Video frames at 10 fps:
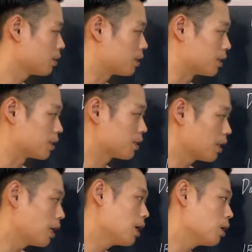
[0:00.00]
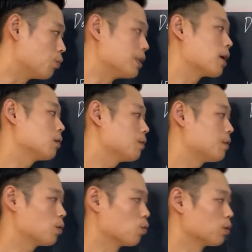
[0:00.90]
since we now live
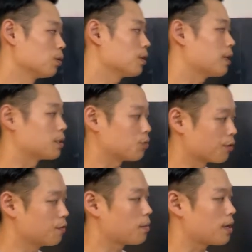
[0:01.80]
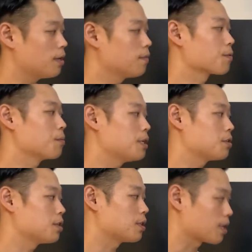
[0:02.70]
in a world that's driven by
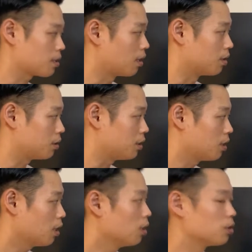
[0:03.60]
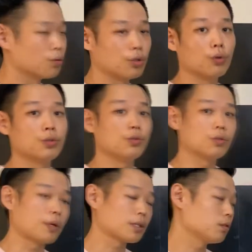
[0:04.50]
information and technology. So those who
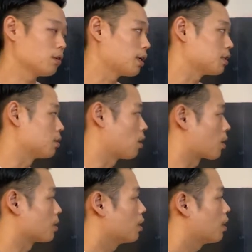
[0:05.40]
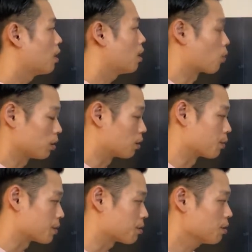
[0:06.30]
specialize in art or
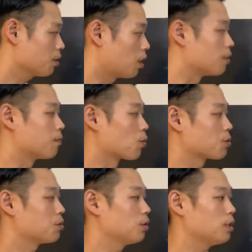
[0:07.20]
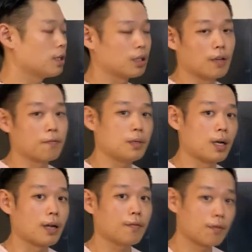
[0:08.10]
literature unfortunately get left
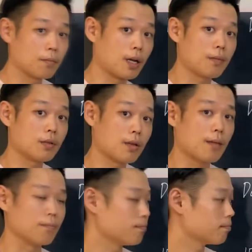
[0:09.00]
behind from time to time.